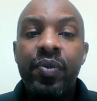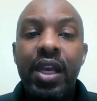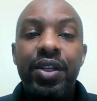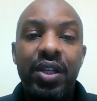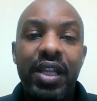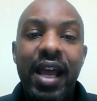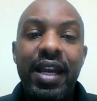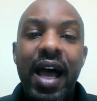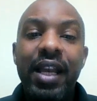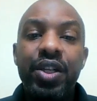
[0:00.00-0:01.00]
He took that
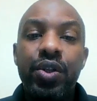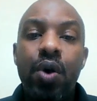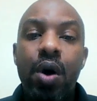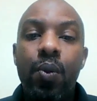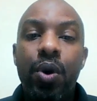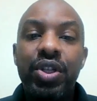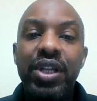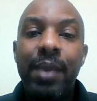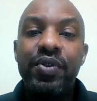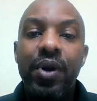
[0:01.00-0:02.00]
knowledge and taught
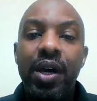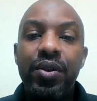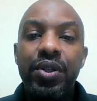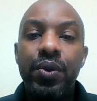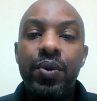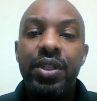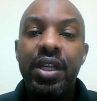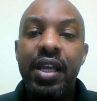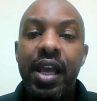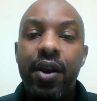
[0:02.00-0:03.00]
workshops for other students
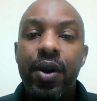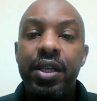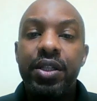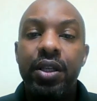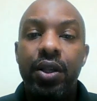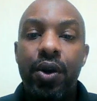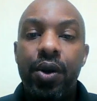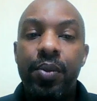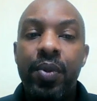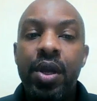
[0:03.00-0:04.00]
in the area to learn.